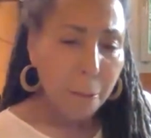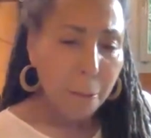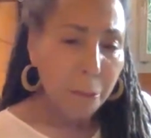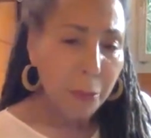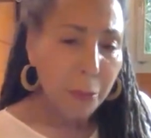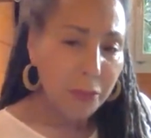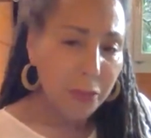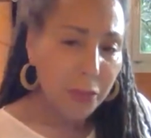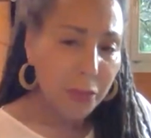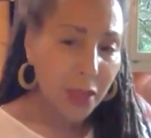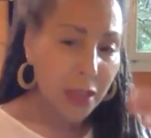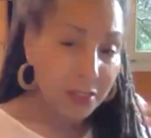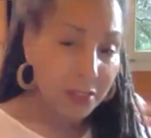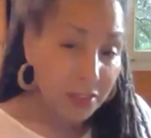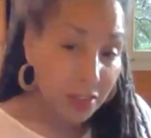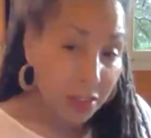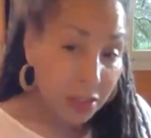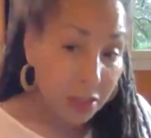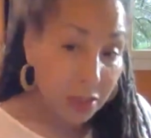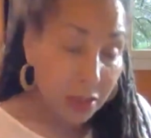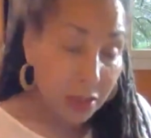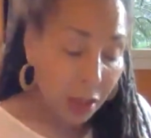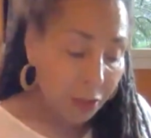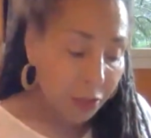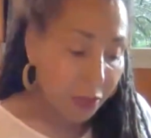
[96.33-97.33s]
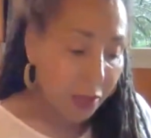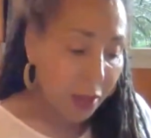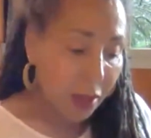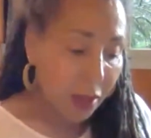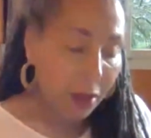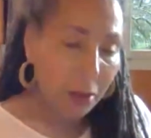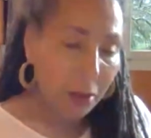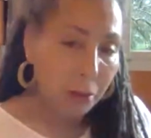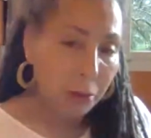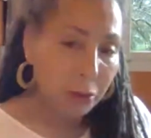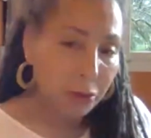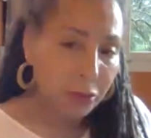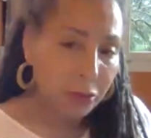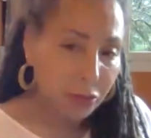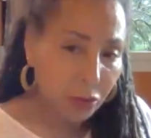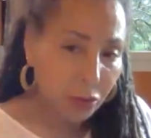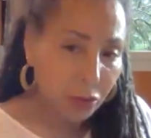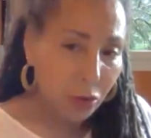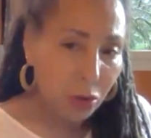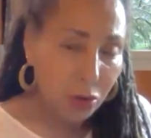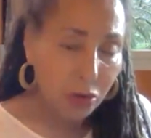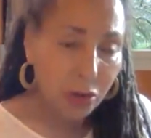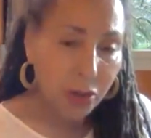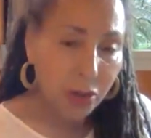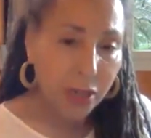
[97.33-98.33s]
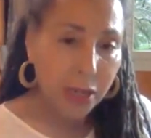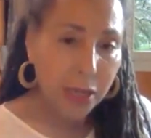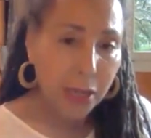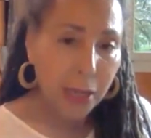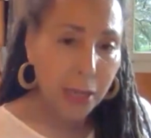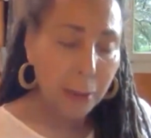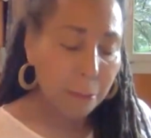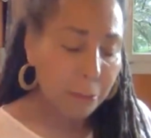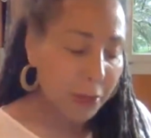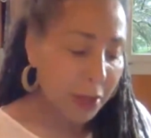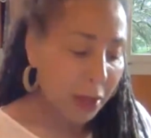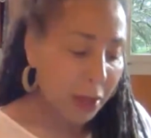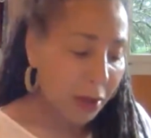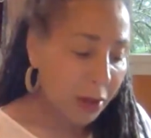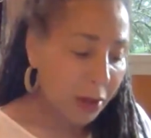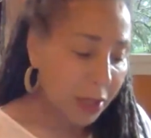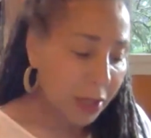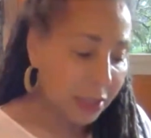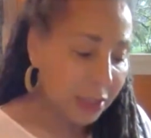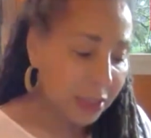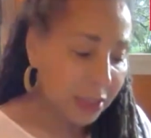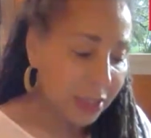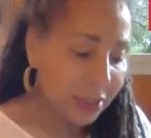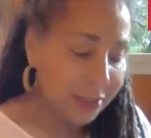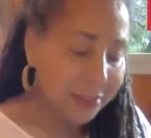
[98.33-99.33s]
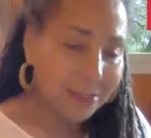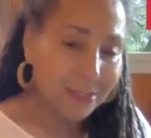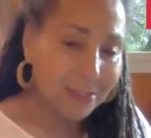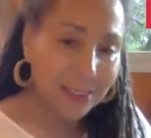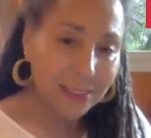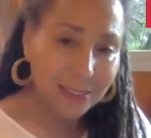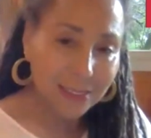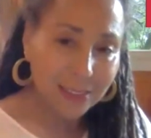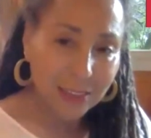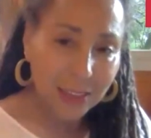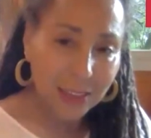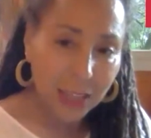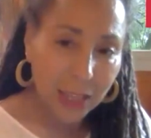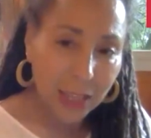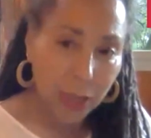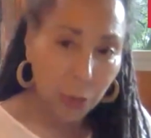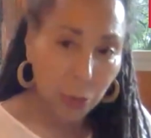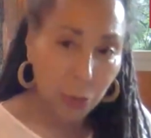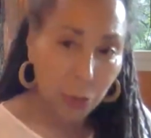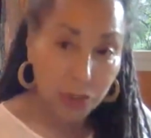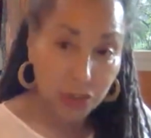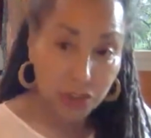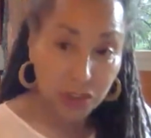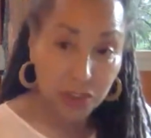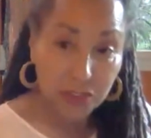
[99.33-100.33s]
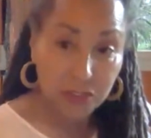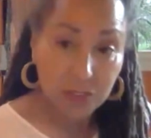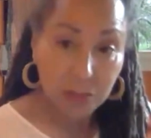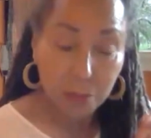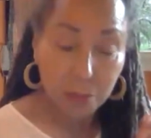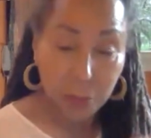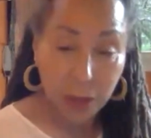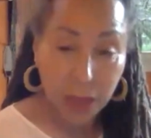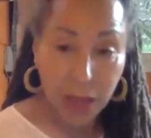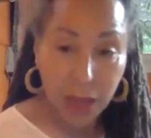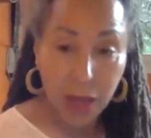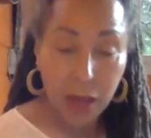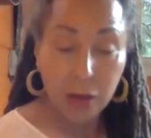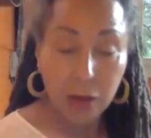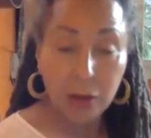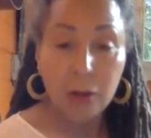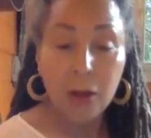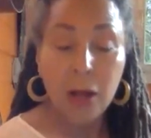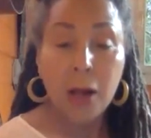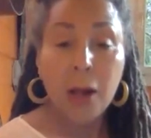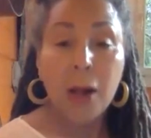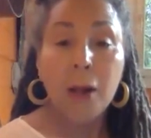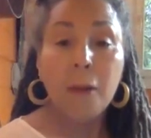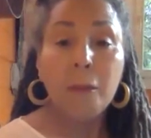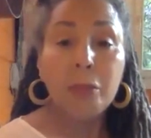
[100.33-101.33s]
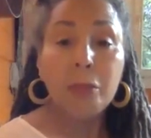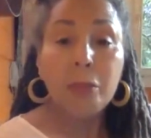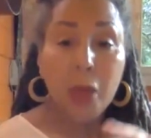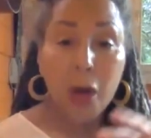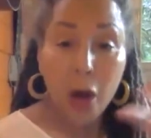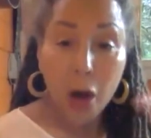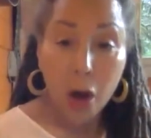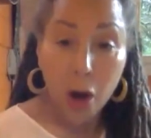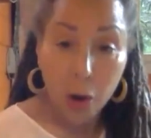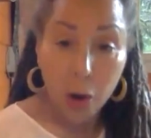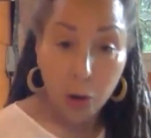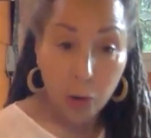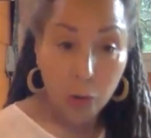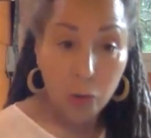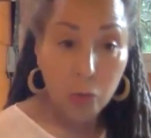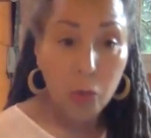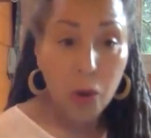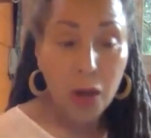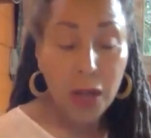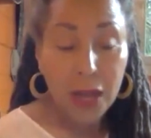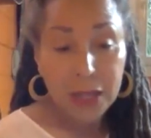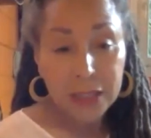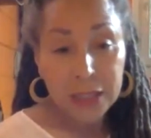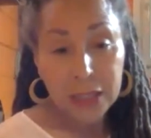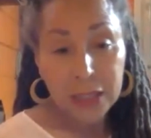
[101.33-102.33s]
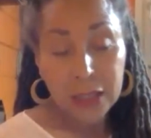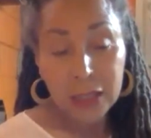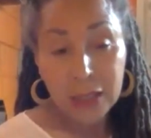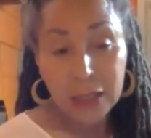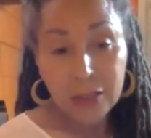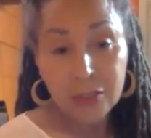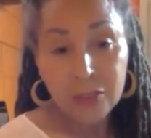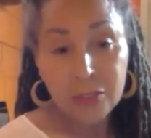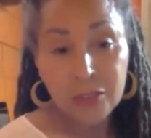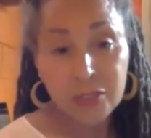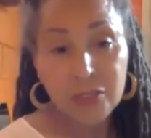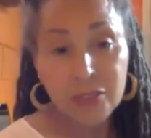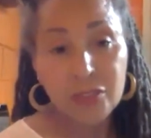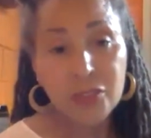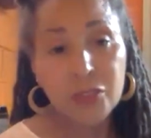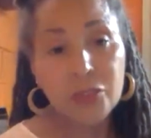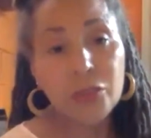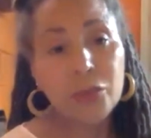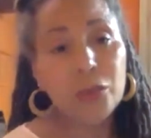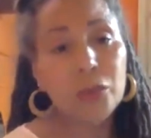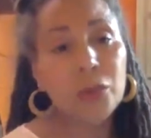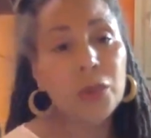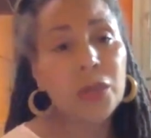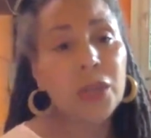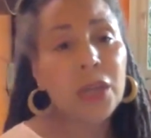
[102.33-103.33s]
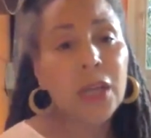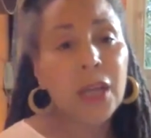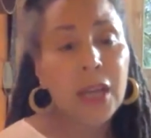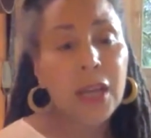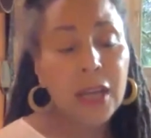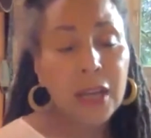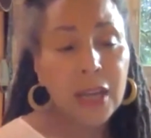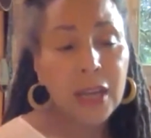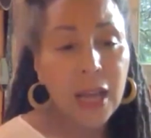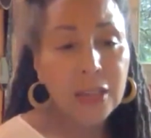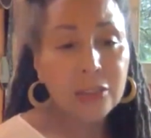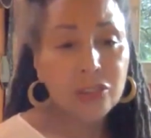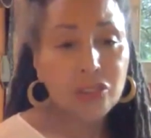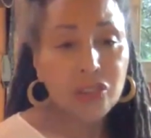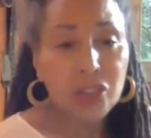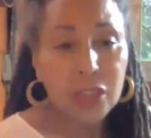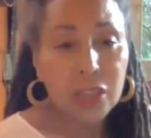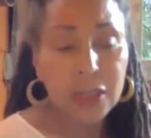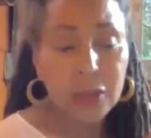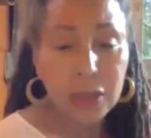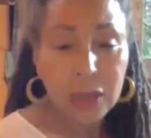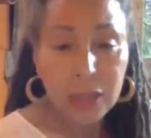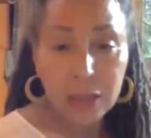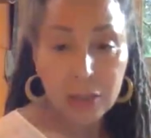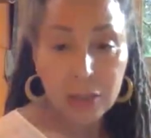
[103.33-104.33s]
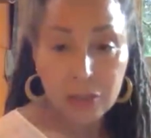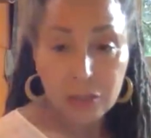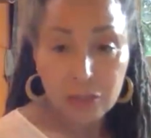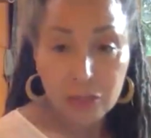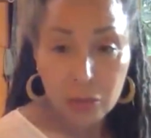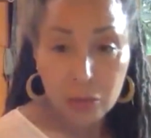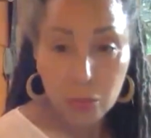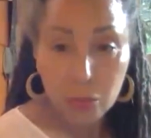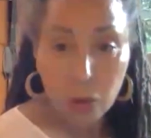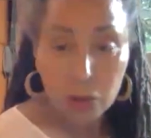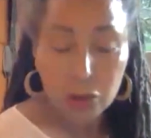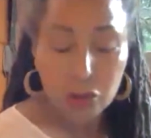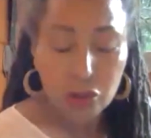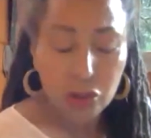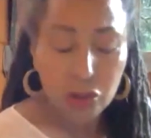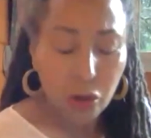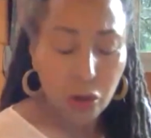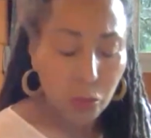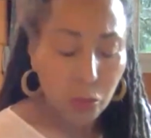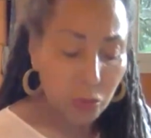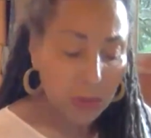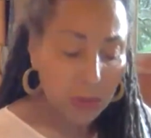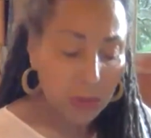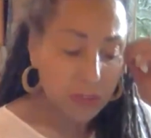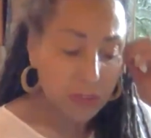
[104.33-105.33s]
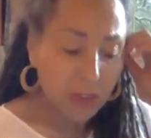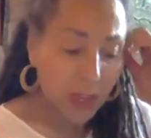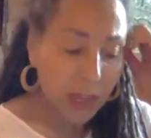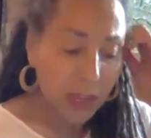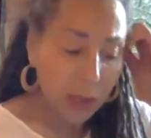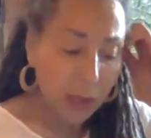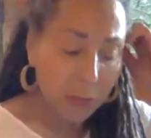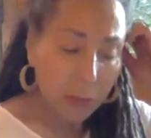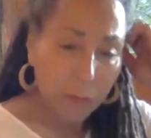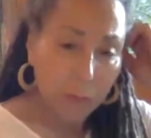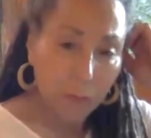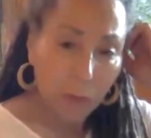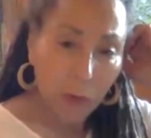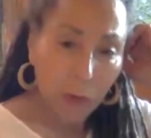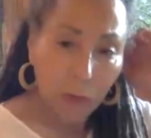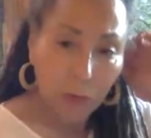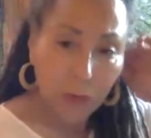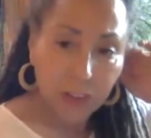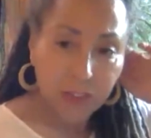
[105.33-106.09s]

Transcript: But there's another story behind this, isn't there, which is about the whole way, and it links to it actually links to what John was saying before.